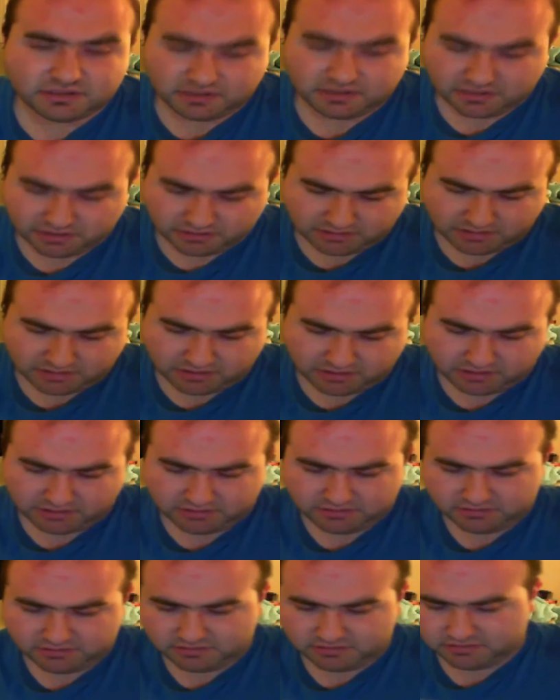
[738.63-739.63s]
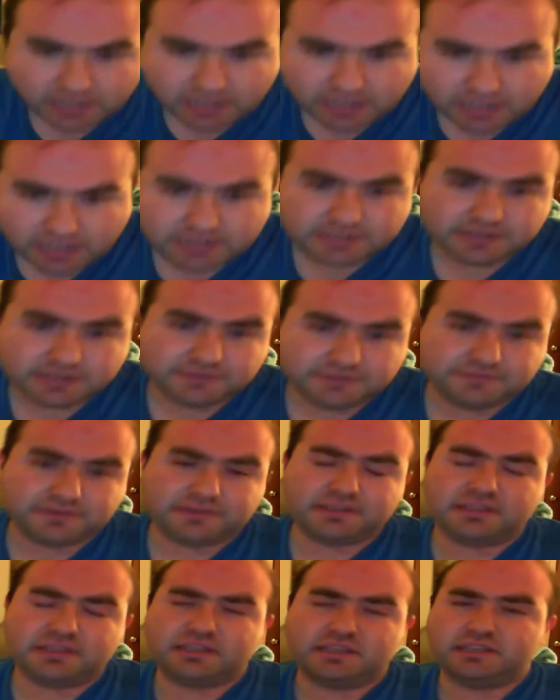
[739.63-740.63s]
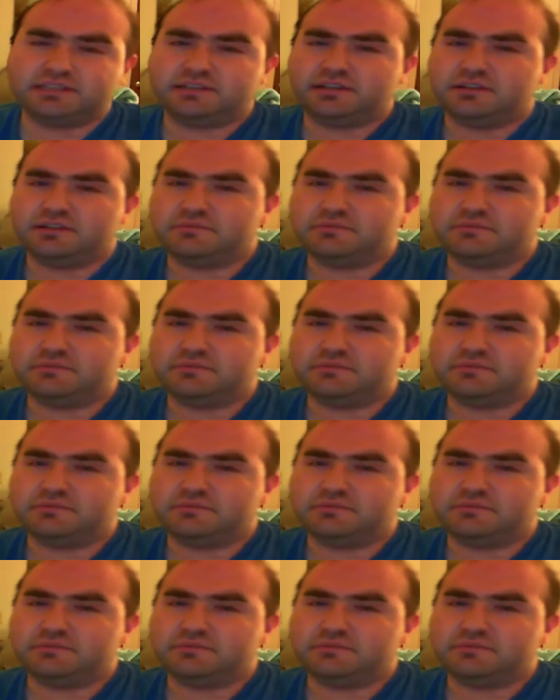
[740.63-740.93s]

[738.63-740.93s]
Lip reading: you know, yeah. I definitely think he's